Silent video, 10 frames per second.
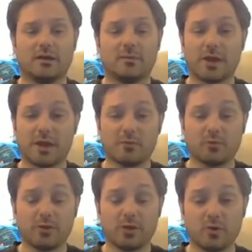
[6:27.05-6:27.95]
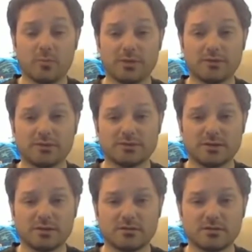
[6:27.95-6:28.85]
But I'm really hoping that
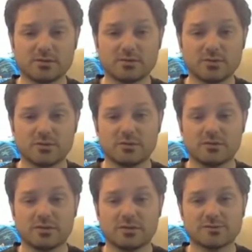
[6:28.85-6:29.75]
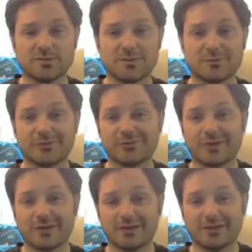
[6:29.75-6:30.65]
this one gets people
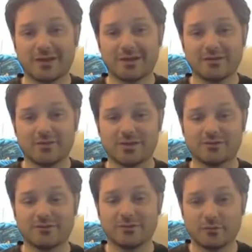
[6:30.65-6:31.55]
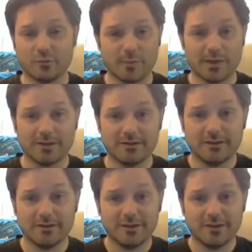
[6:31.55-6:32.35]
excited again and we can see Superman